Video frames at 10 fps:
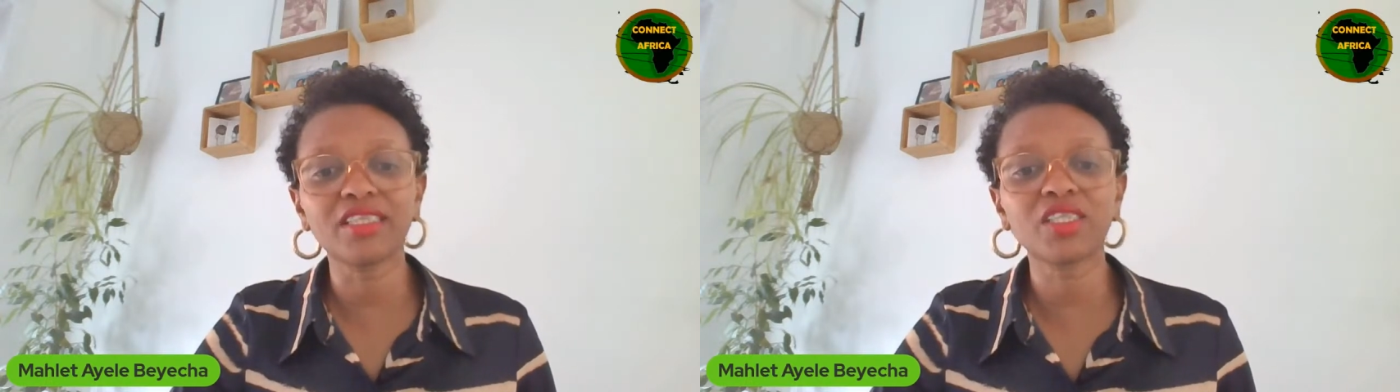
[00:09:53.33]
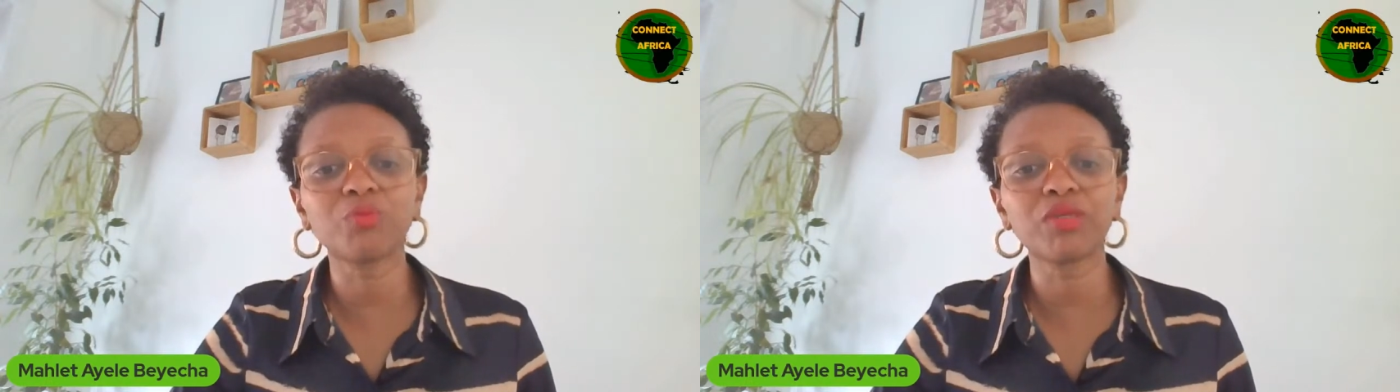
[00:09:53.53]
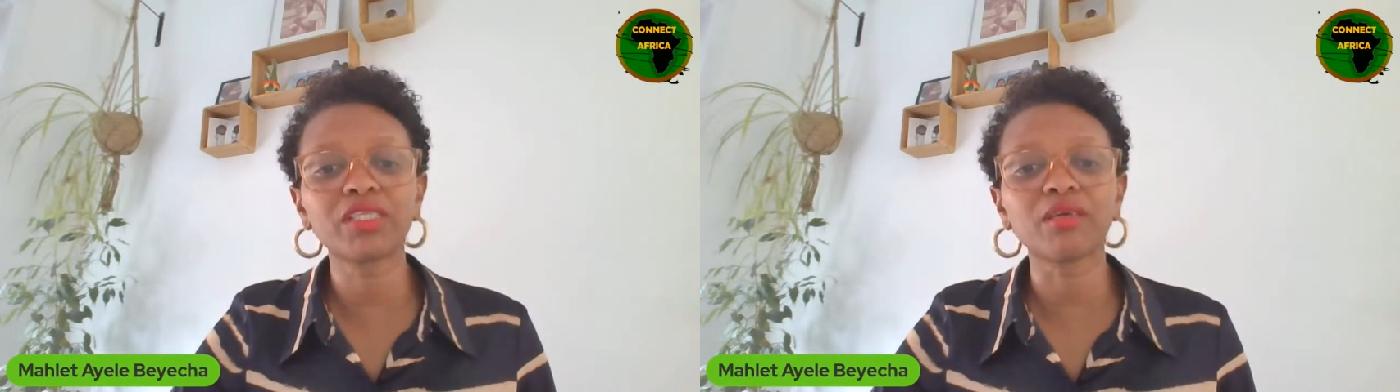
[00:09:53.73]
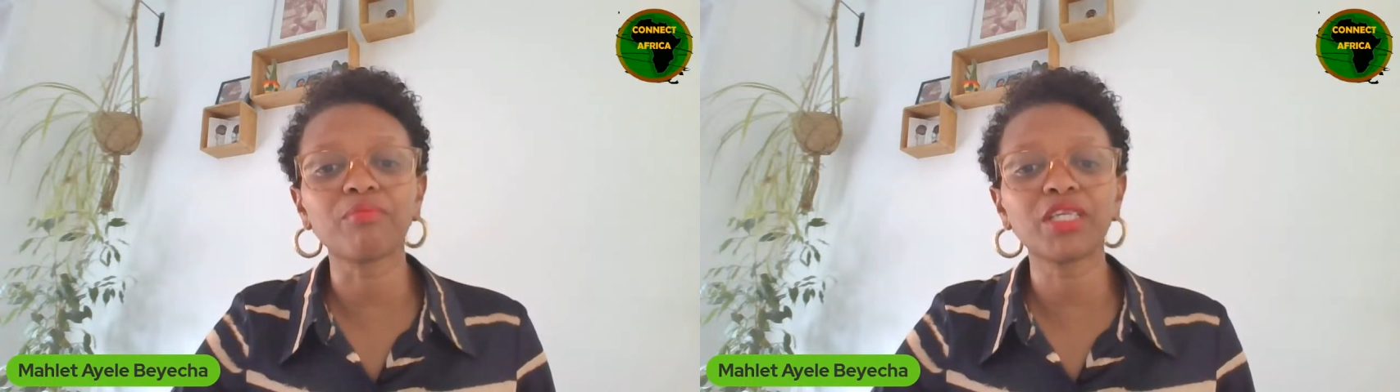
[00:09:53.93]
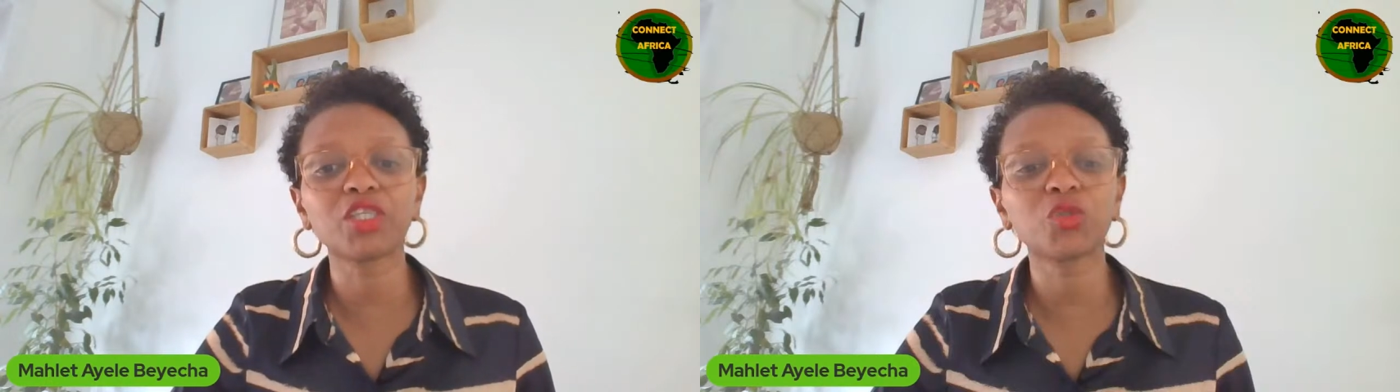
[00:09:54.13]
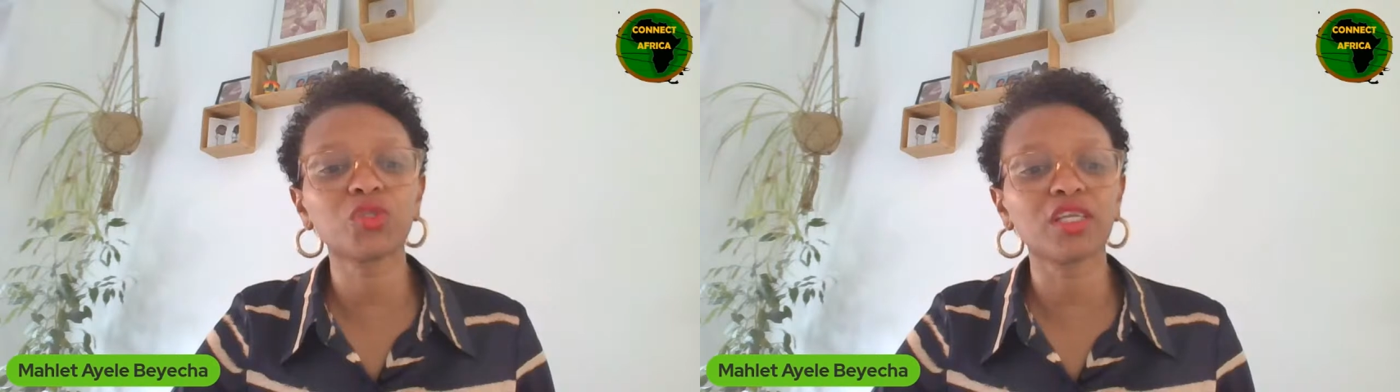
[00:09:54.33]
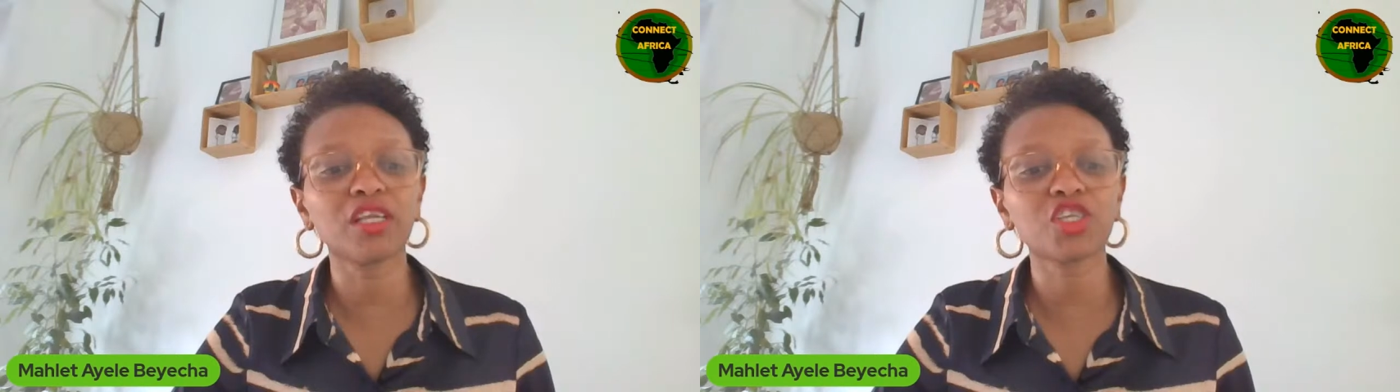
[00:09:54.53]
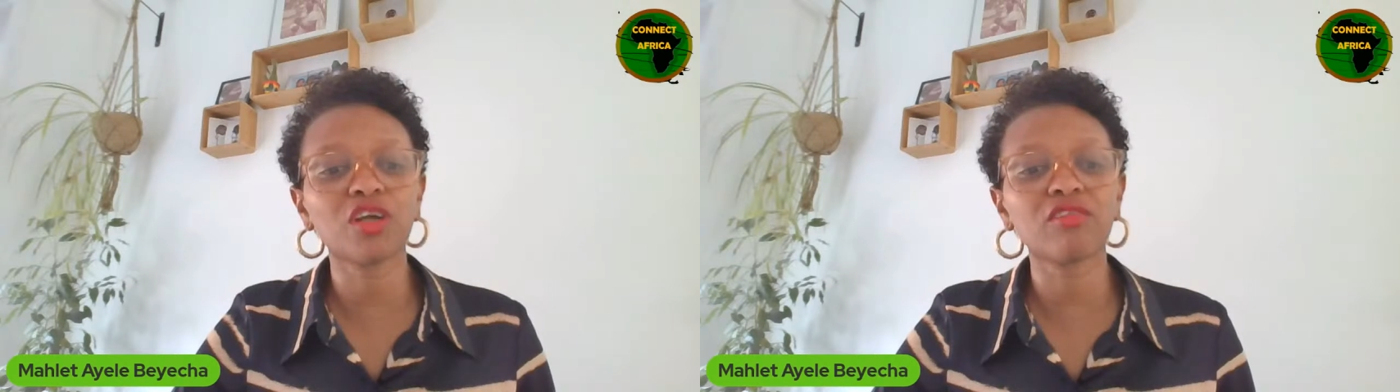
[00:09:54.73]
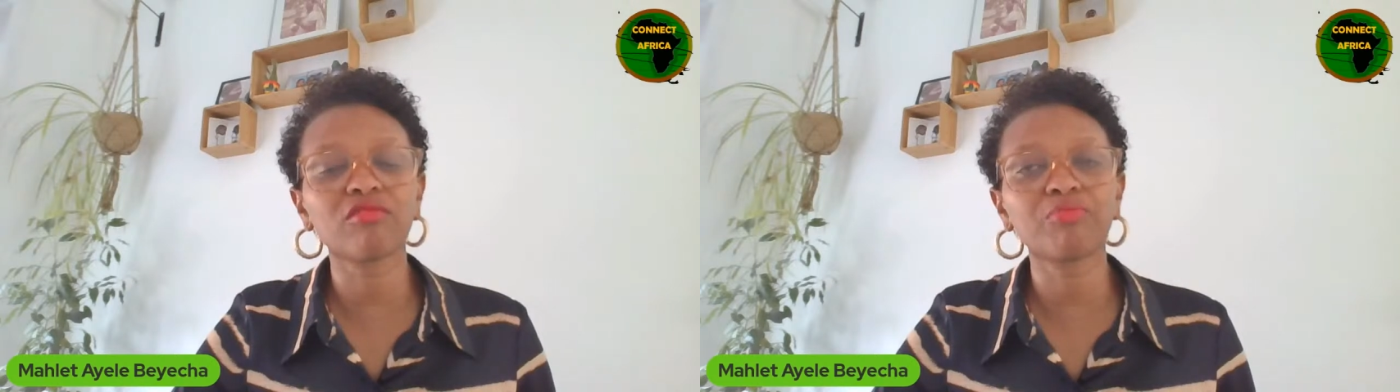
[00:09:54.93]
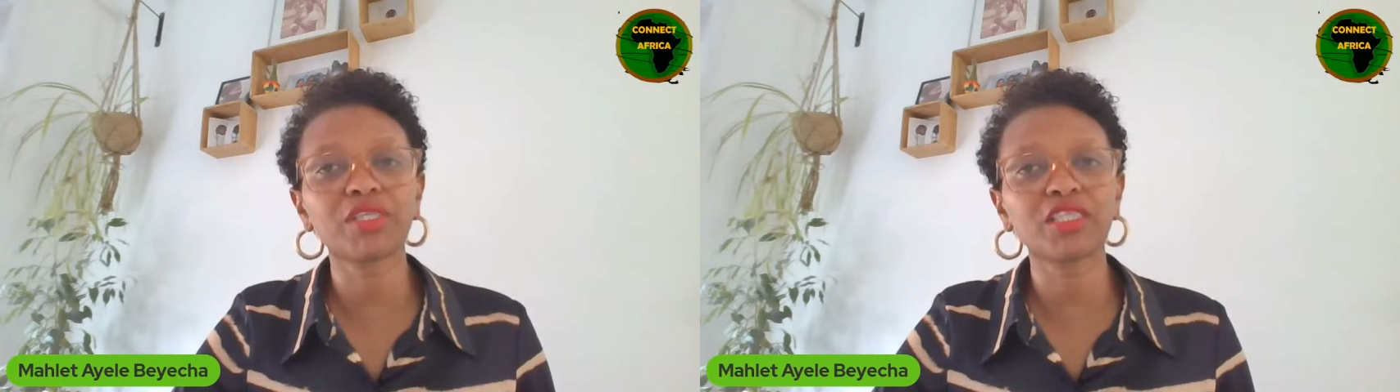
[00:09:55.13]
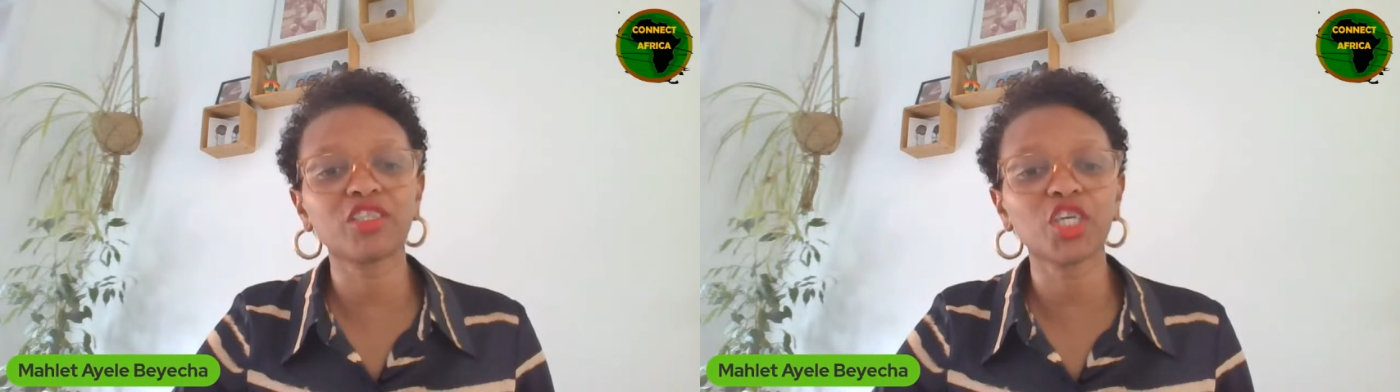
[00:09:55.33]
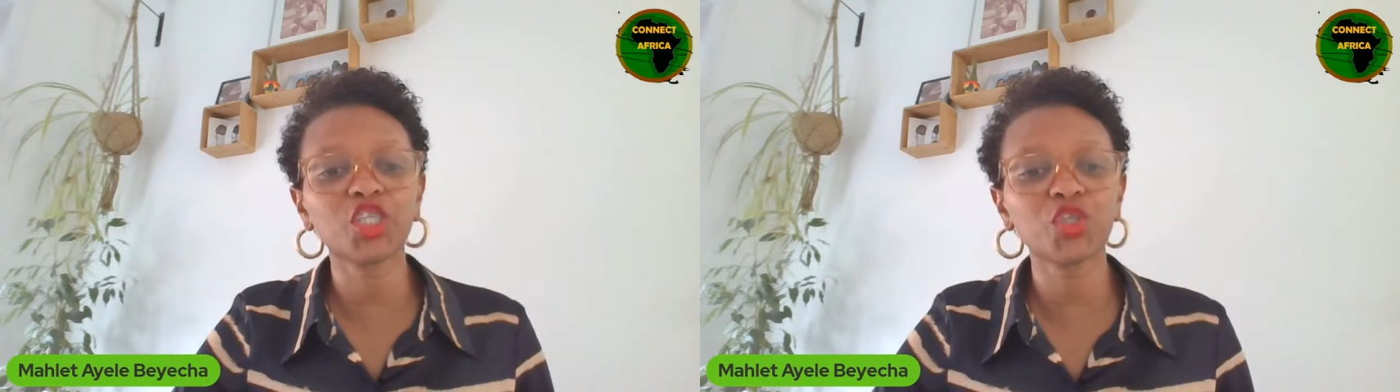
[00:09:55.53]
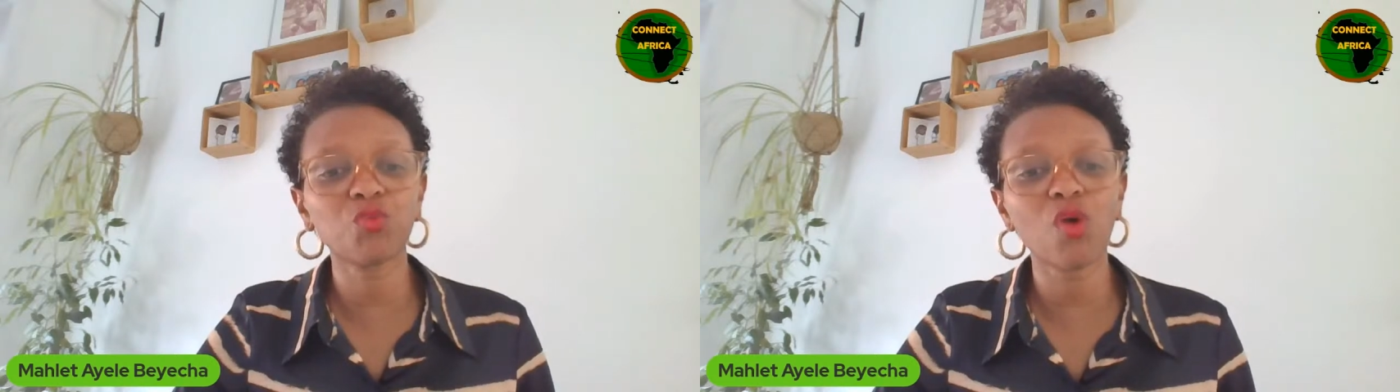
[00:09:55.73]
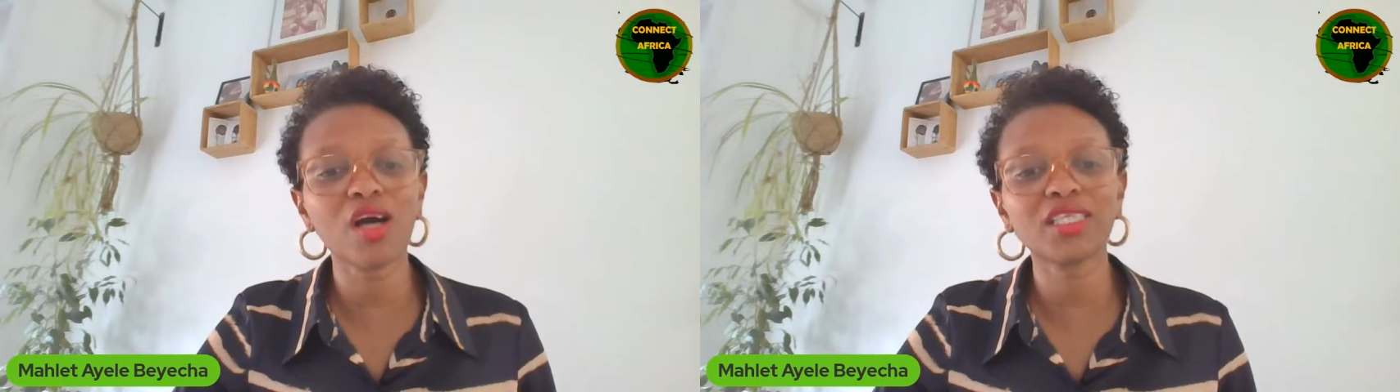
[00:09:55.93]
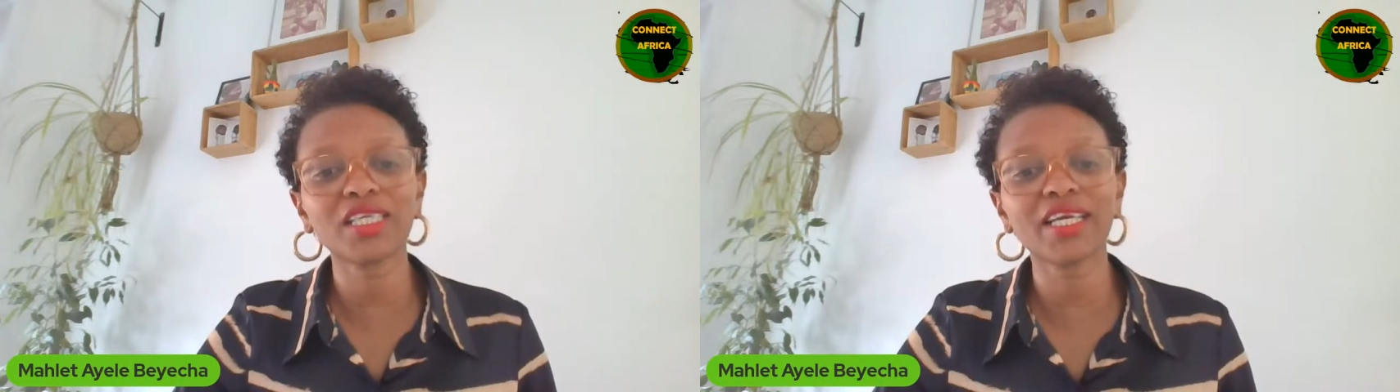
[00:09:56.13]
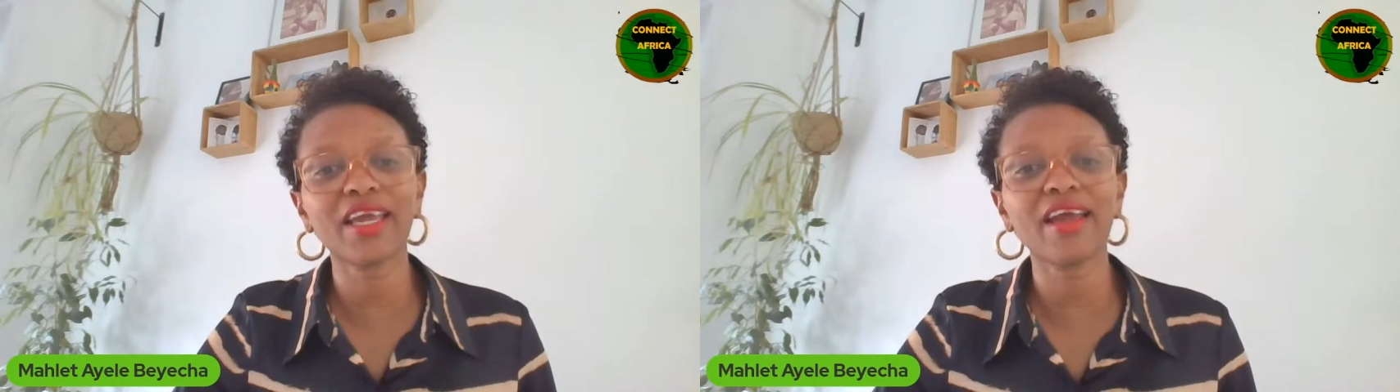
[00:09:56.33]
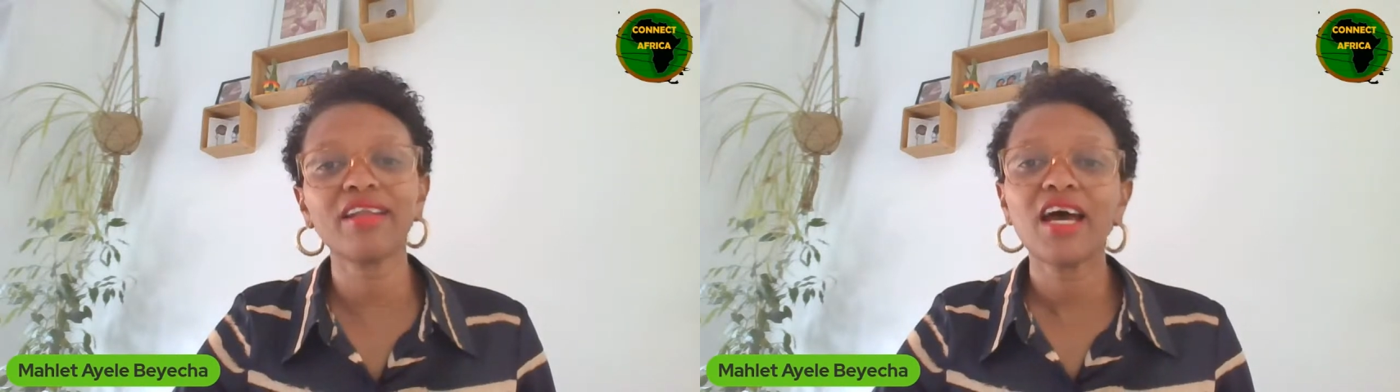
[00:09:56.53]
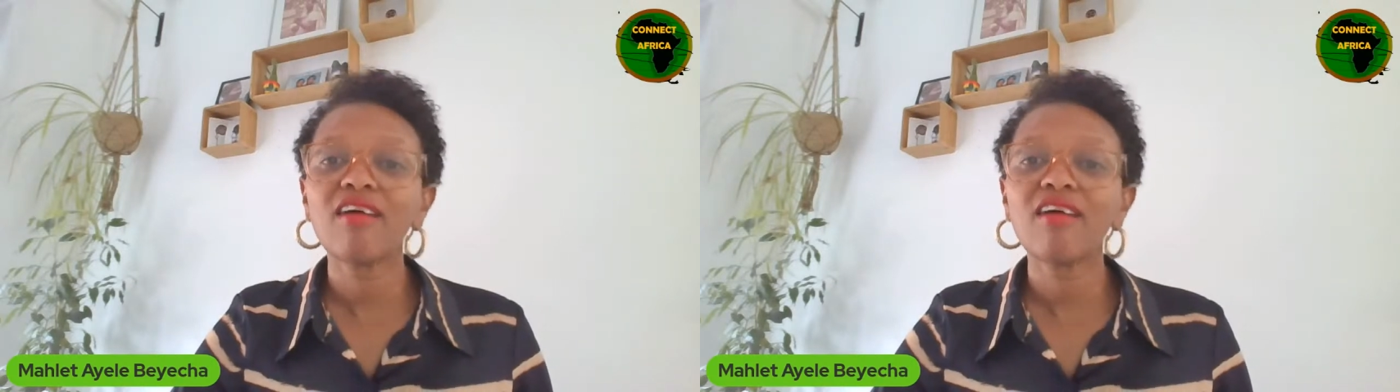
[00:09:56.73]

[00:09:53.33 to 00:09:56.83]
this bill submitted to the national representation once again